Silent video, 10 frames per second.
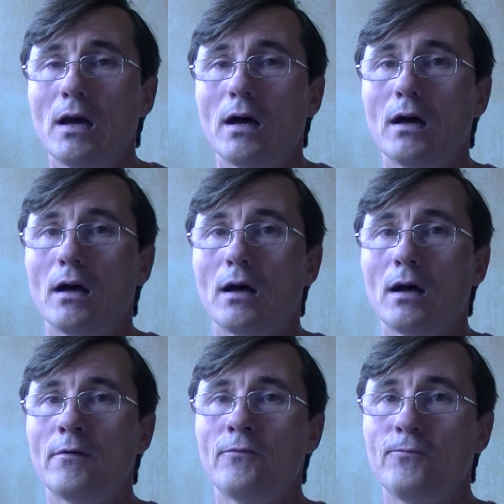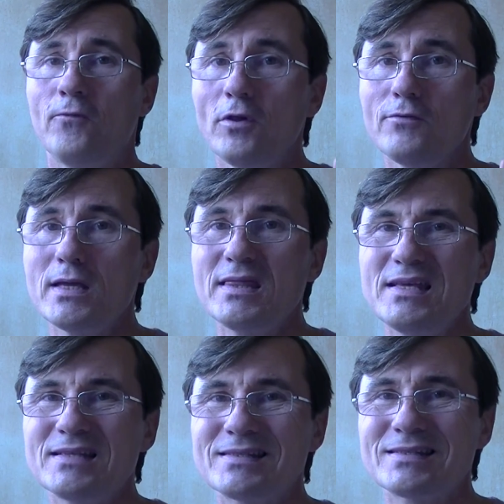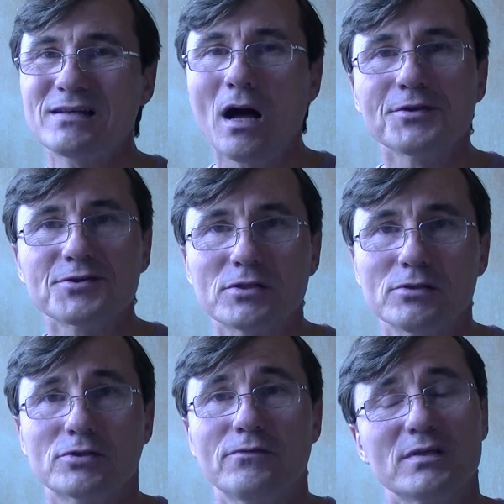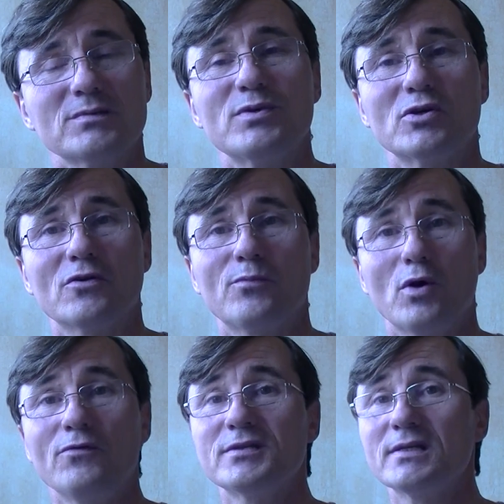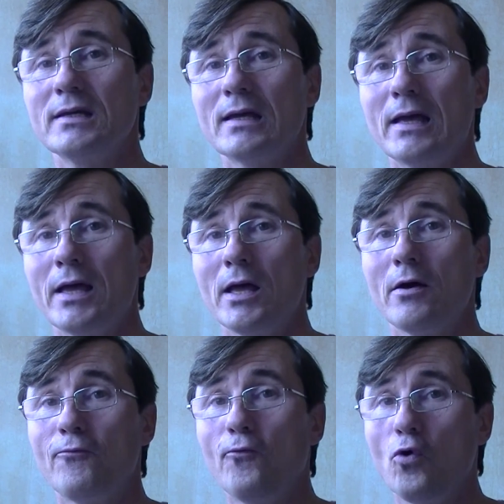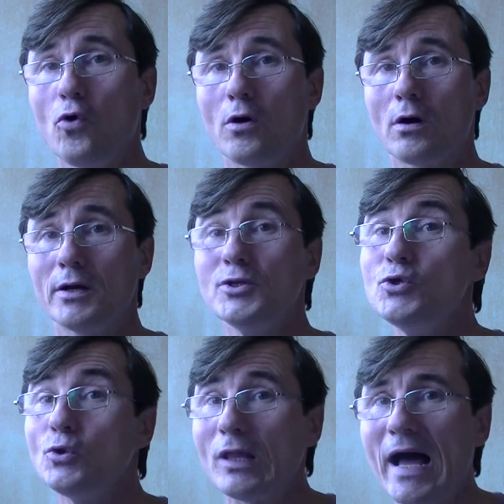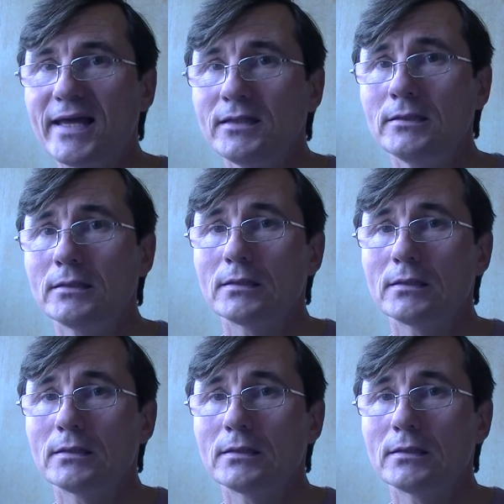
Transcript: following these counsels of the Spirit of Prophecy for new light,